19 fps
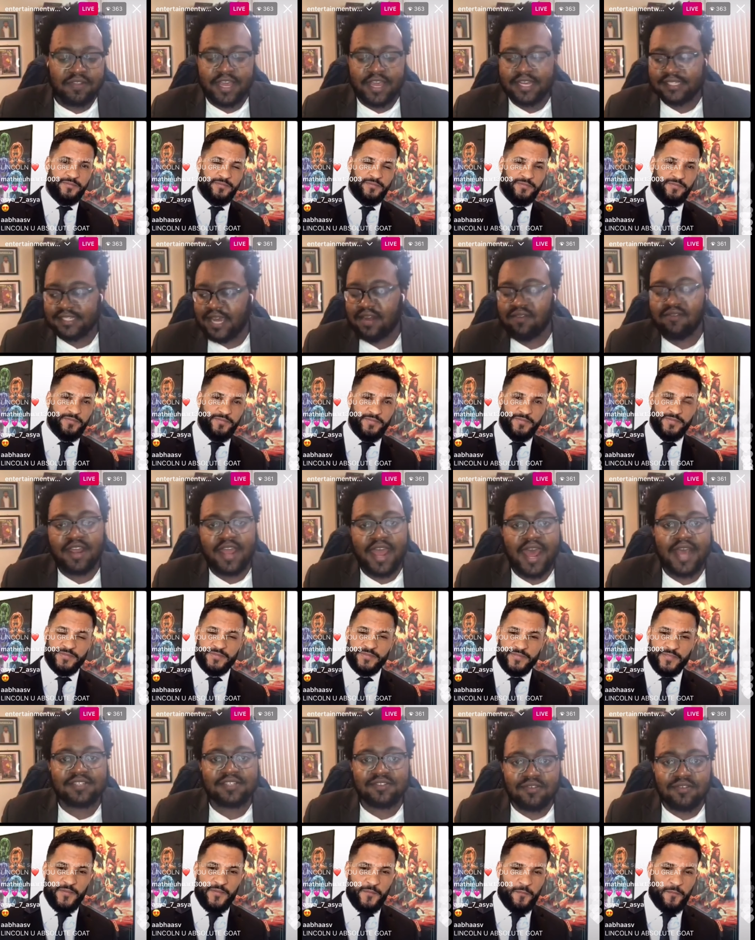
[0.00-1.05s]
Speaker 1: of Lakeside
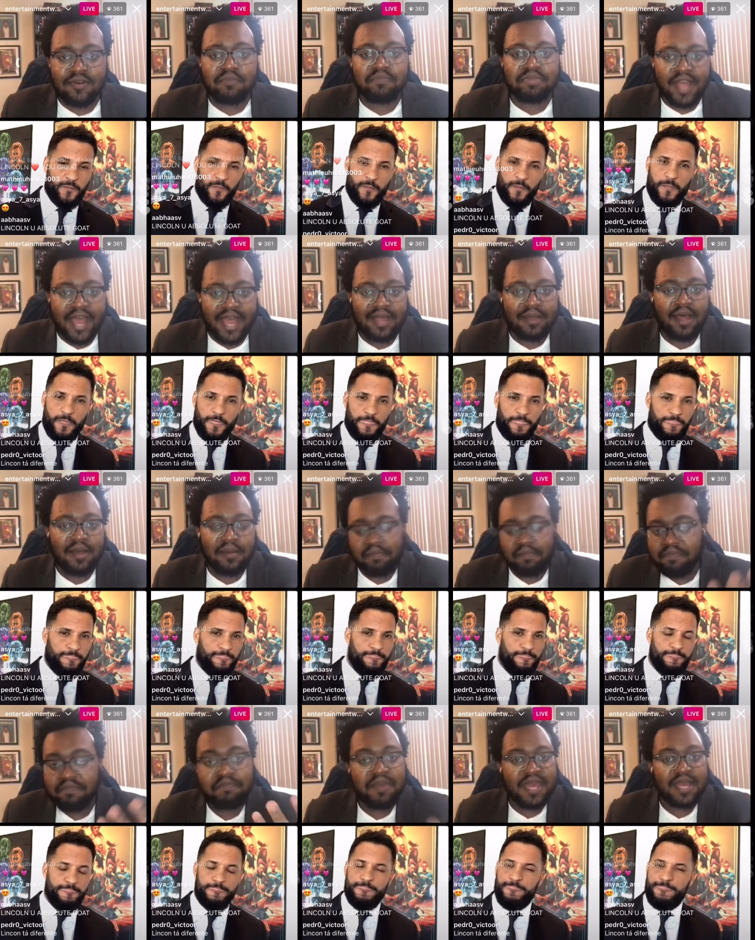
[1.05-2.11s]
reacts to a black, a
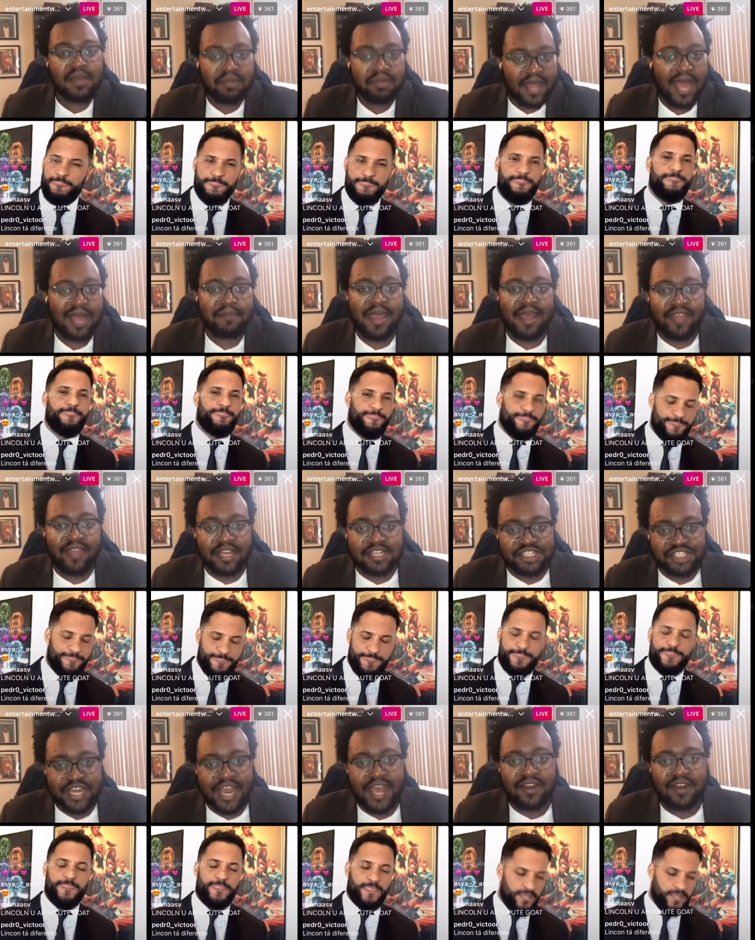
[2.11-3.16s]
big black man like
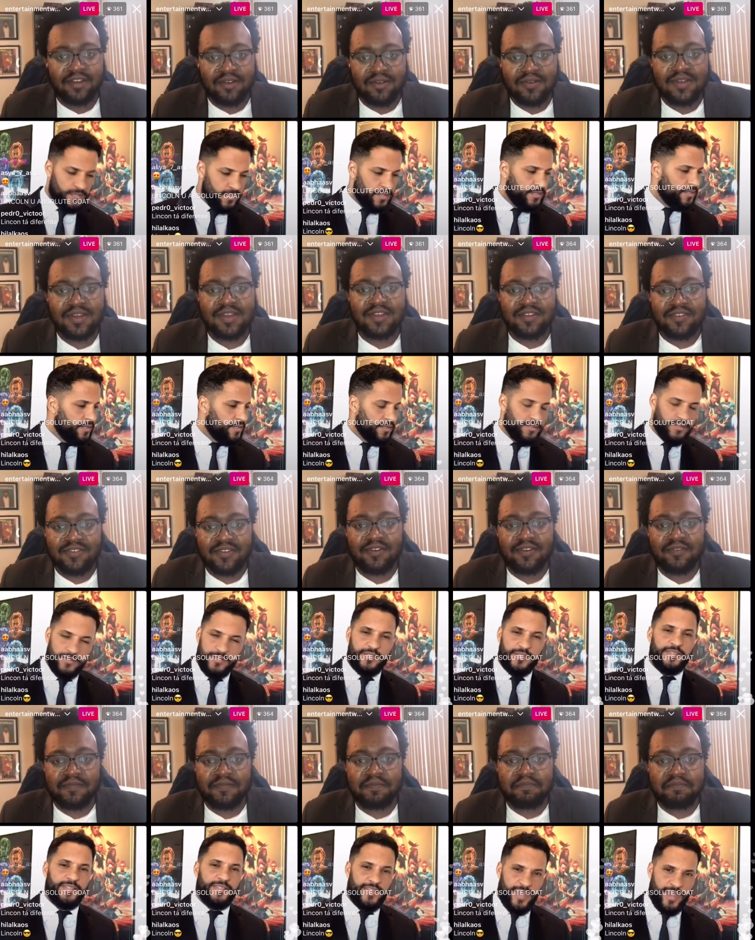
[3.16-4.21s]
Shadow sort
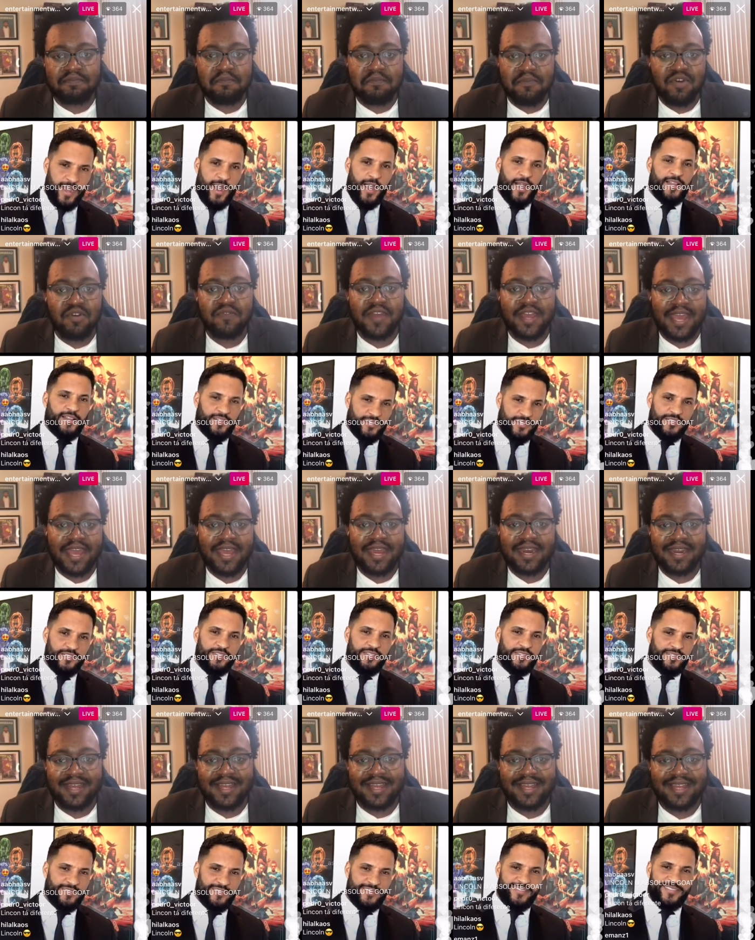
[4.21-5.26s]
of yeah. moving
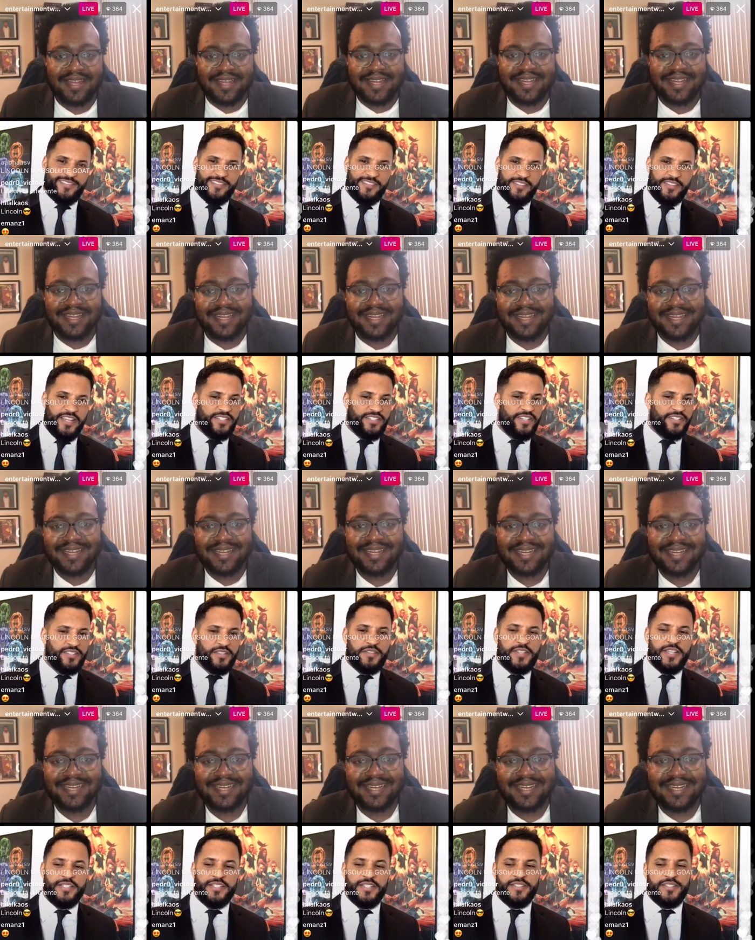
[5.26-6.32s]
in? this
Speaker 2: is
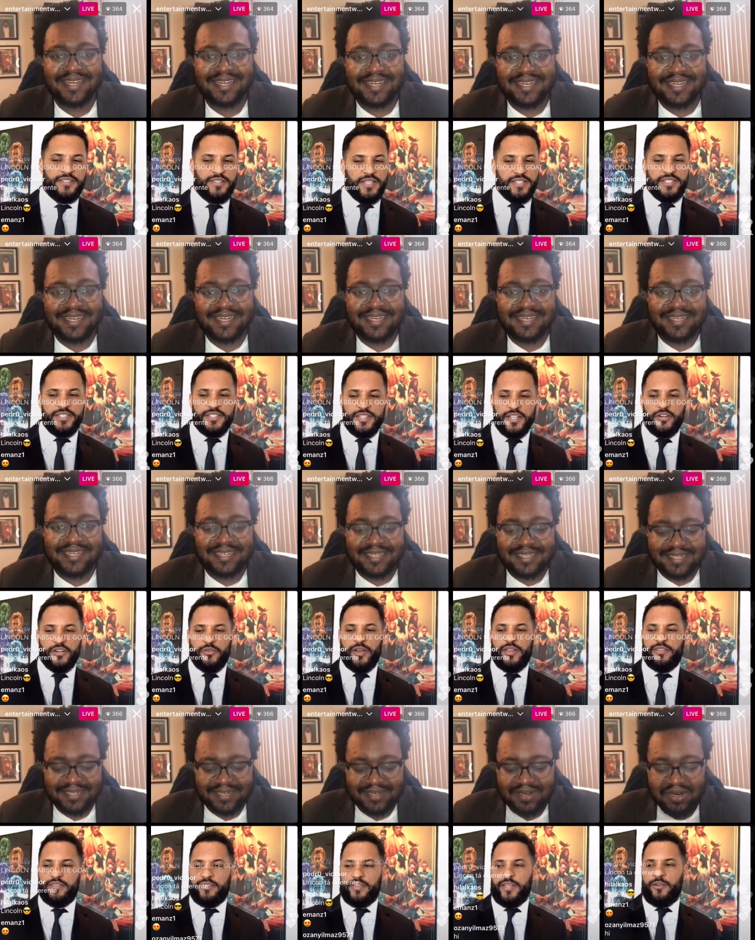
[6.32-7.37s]
this is this is the
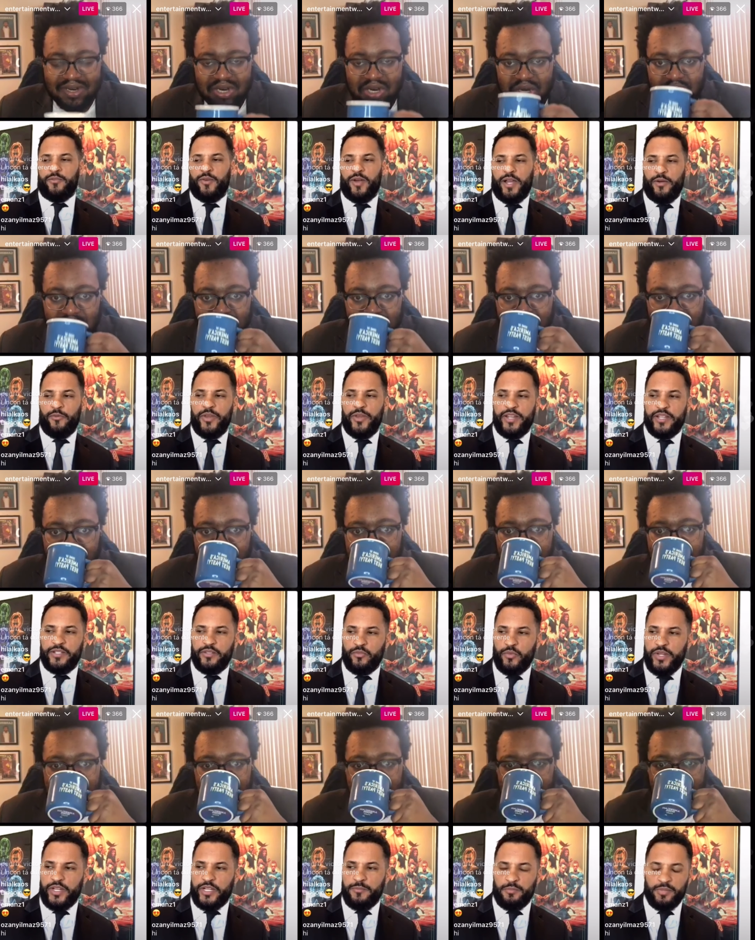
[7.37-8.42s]
great thing where we can
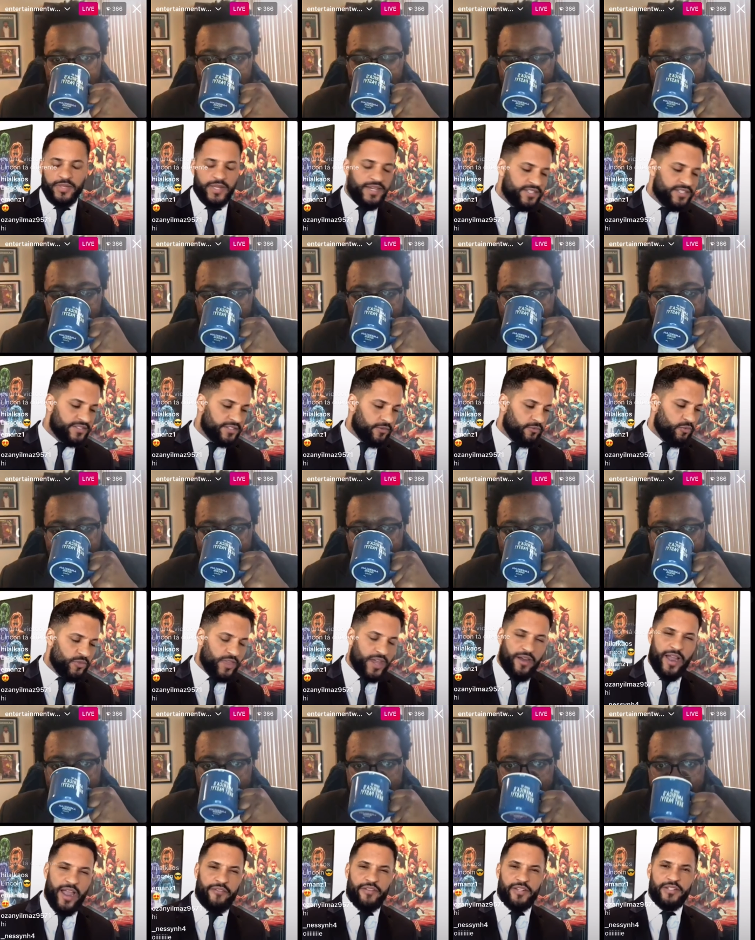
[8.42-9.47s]
we can play stuff
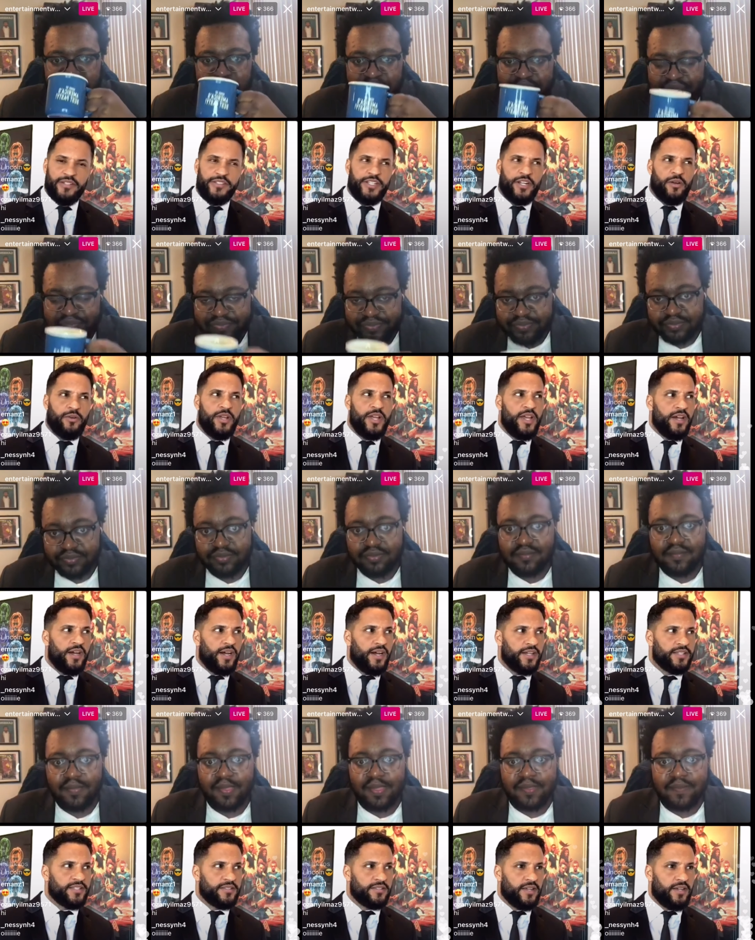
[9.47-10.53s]
without having you know
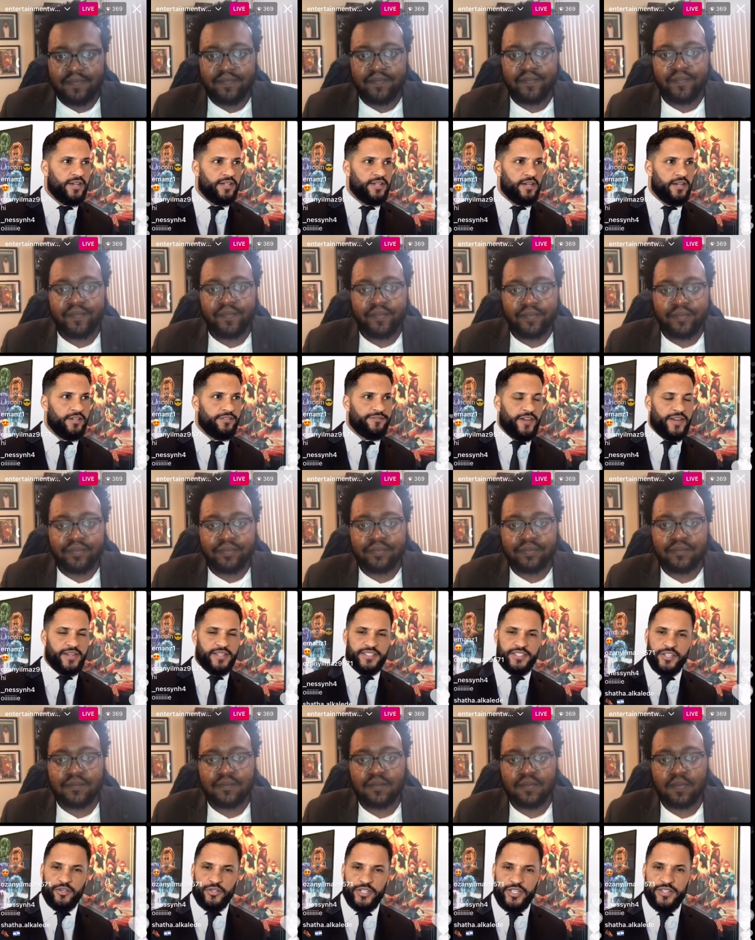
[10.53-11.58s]
a, a
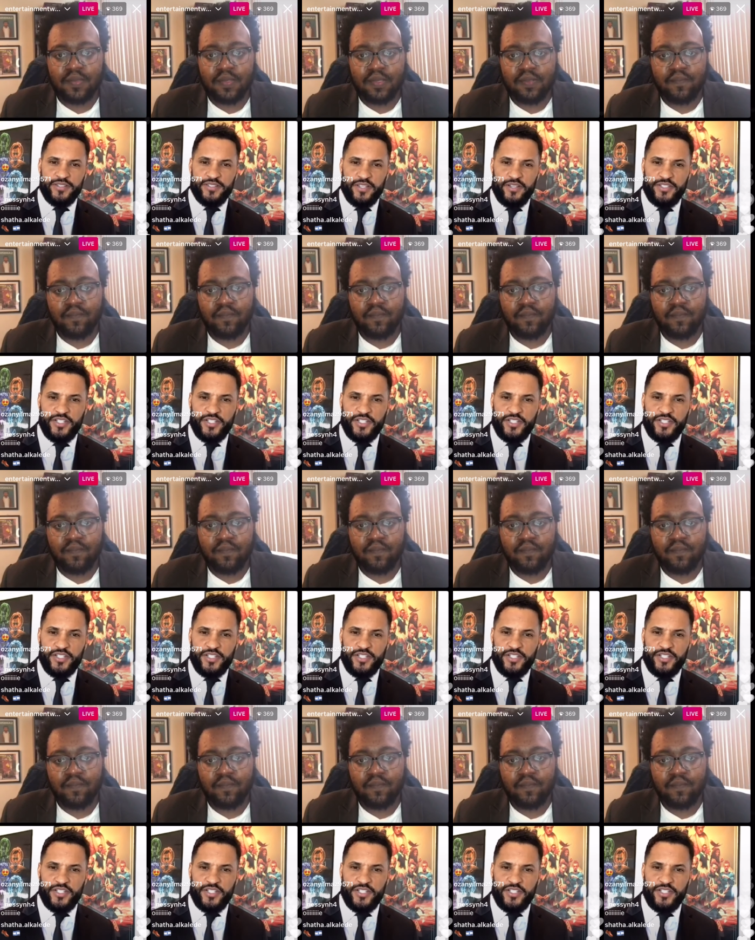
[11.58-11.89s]
fantasy audience